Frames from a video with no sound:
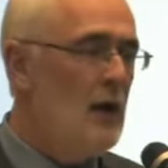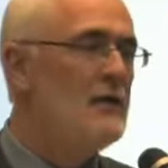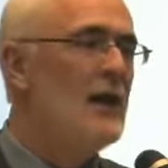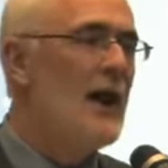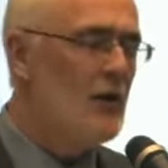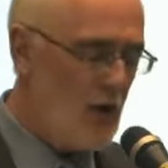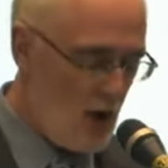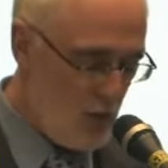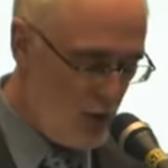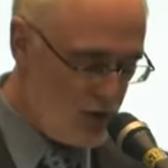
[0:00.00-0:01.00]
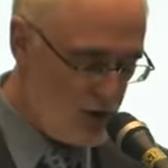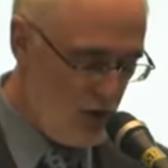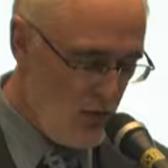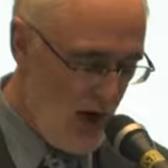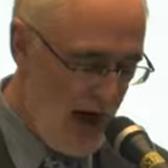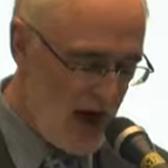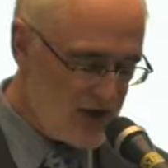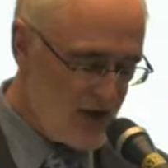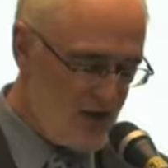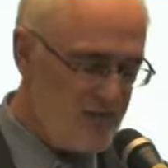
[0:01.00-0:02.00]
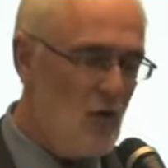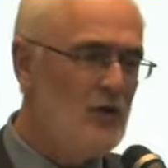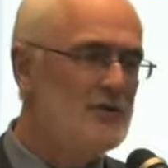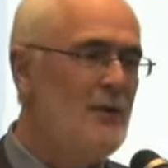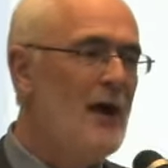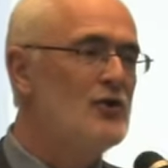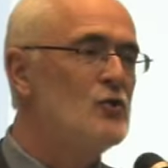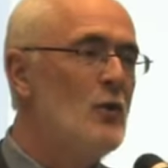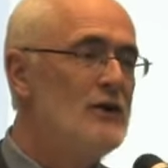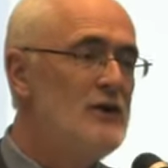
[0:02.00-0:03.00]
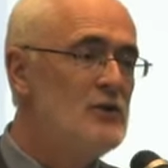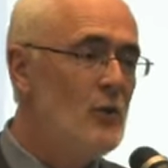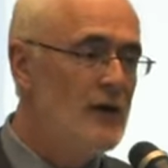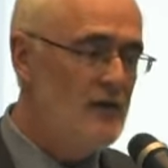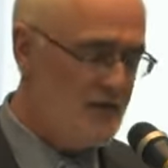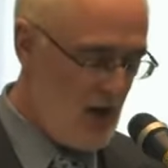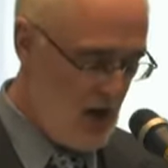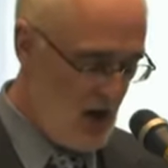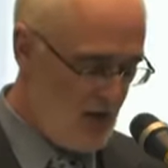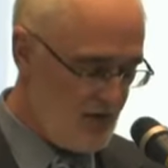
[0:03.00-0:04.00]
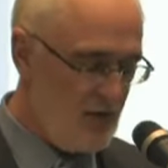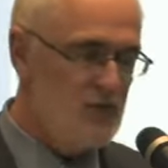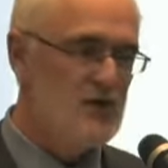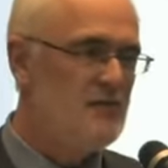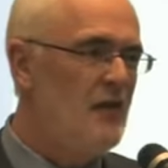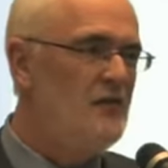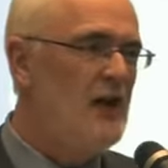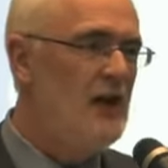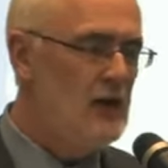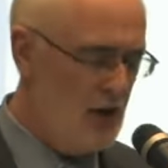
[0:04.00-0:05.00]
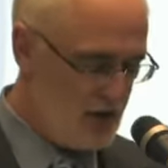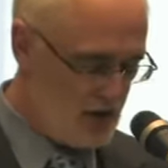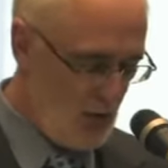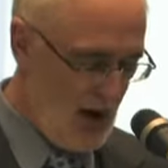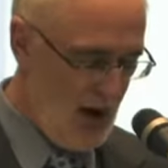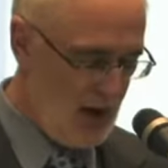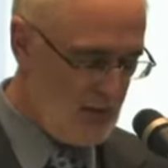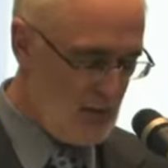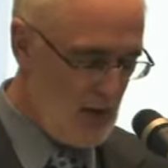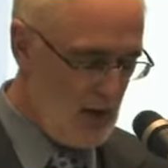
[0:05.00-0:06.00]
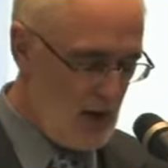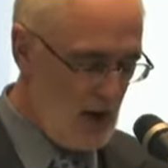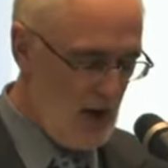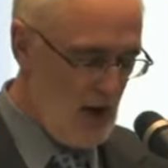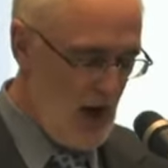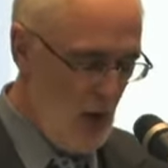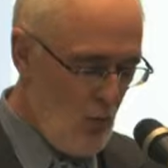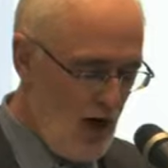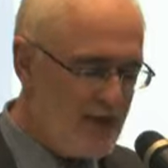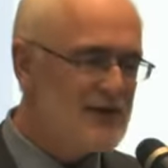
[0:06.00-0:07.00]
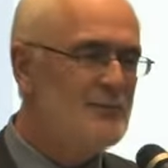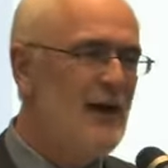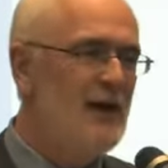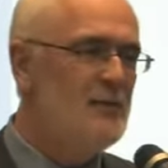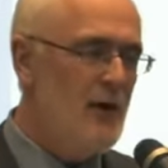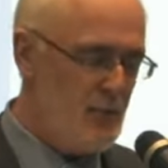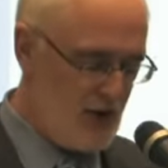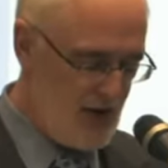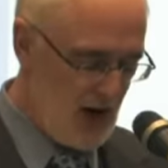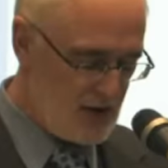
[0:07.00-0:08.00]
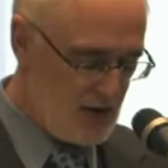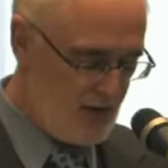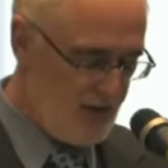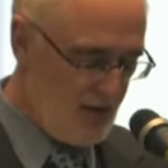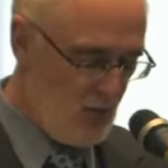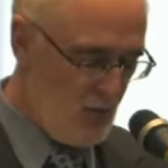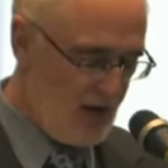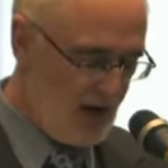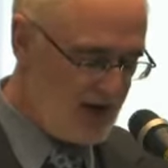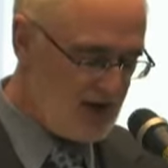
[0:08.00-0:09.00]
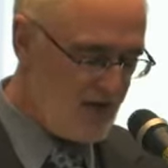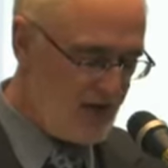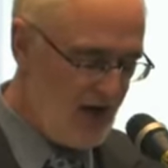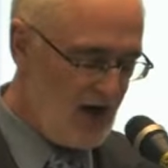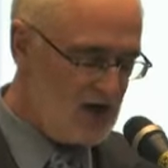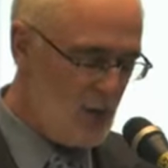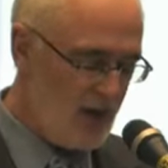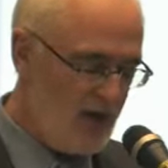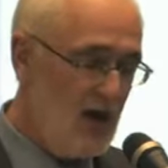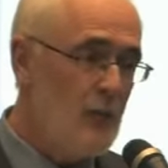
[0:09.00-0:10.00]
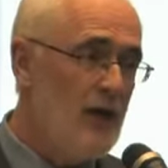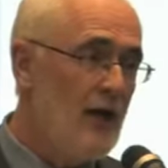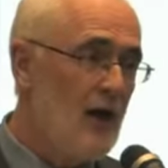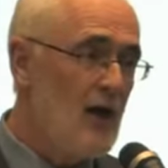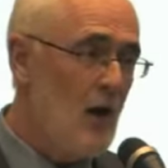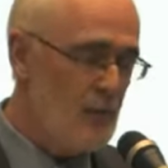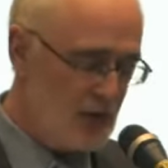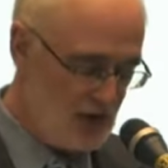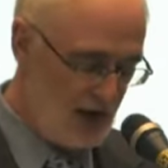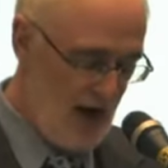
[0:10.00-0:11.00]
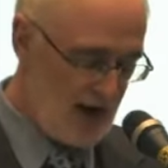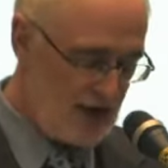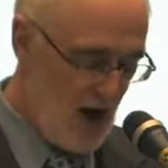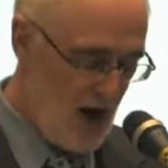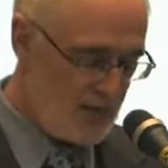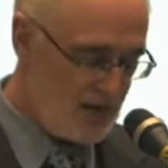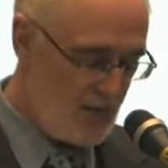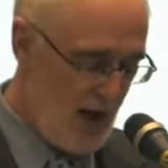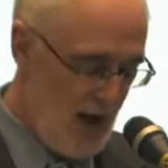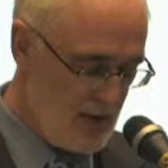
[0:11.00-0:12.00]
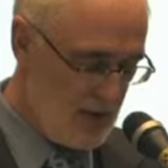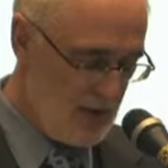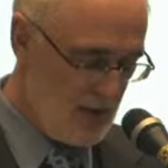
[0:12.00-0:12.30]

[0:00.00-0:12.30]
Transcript: In the letter I wrote you, I asked that the focus be on 2025, just 15 years away. I want this meeting to be productive, with a list of things we think we can accomplish in that time span.